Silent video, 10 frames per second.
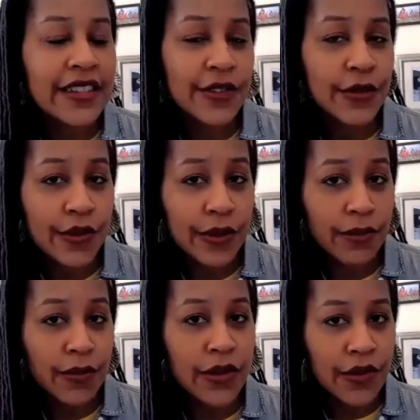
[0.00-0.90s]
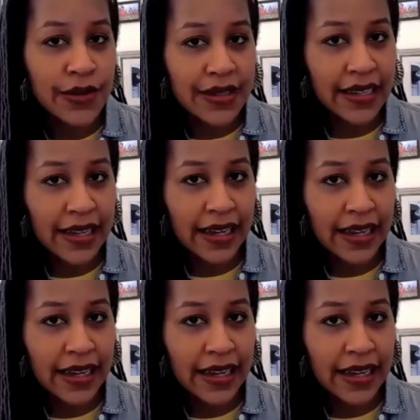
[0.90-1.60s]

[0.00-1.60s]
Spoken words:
to the music